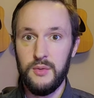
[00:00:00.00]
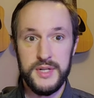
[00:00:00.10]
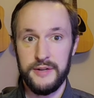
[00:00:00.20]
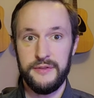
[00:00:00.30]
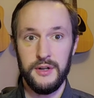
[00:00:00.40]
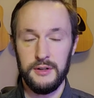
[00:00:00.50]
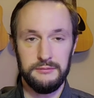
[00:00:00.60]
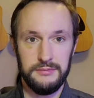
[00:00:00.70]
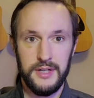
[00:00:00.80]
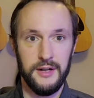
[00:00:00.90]
Which if
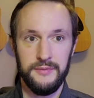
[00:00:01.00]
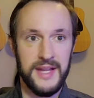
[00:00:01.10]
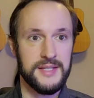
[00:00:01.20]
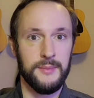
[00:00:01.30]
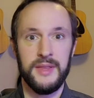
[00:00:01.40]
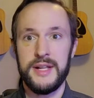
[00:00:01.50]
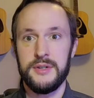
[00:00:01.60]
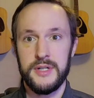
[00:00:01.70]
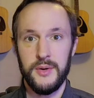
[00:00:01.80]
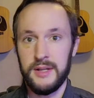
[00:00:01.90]
you're, if that's something
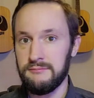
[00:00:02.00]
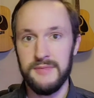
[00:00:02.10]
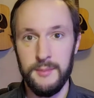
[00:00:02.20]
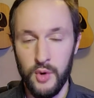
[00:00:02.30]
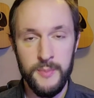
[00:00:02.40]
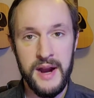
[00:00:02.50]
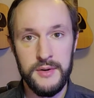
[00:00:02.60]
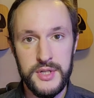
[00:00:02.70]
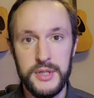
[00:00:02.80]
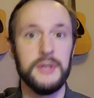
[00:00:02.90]
that you're doing, then more
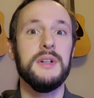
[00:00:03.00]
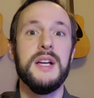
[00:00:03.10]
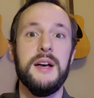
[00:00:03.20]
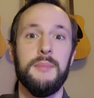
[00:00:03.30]
power to you.